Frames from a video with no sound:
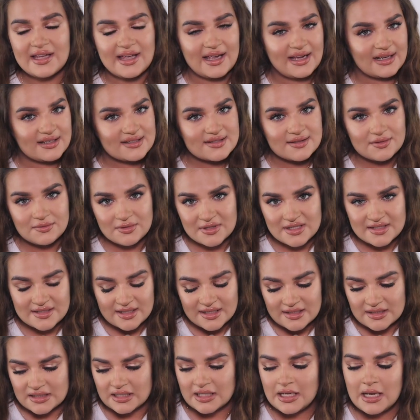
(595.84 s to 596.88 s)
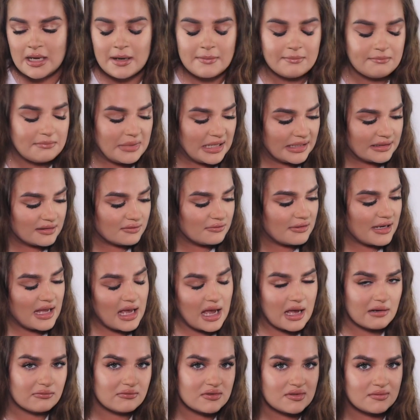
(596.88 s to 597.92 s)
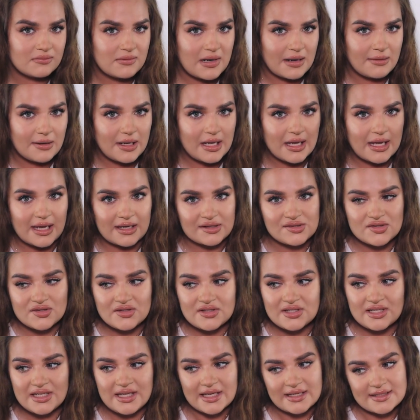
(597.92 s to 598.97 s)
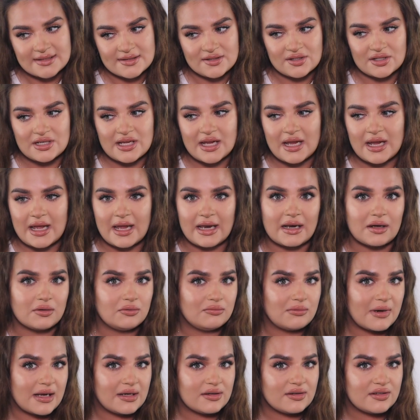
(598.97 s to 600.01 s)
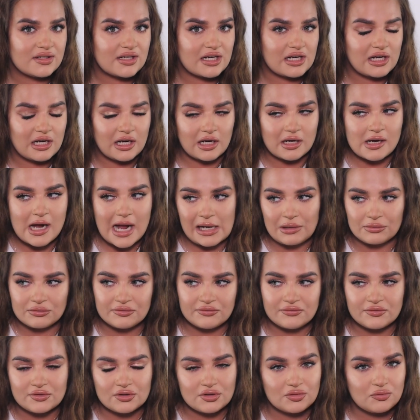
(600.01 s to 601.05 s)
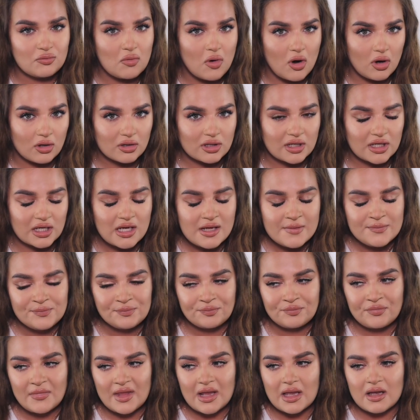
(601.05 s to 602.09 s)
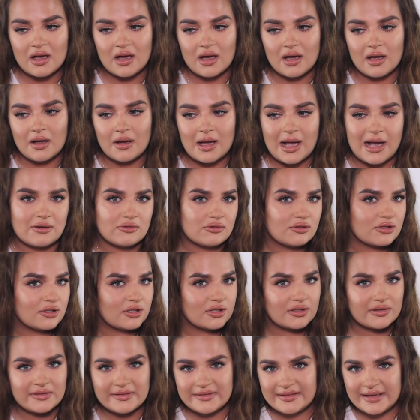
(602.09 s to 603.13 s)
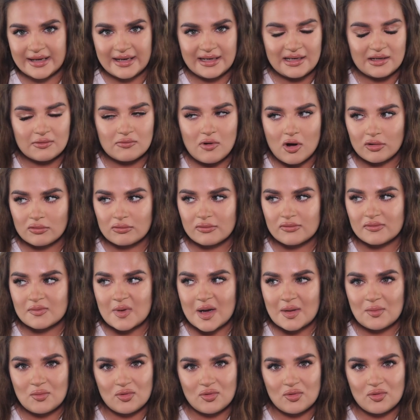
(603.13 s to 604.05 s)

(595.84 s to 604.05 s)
exquisite. By the way, I was wearing Exotique yesterday and I went uh, out for the walk, uh, our daily walk with my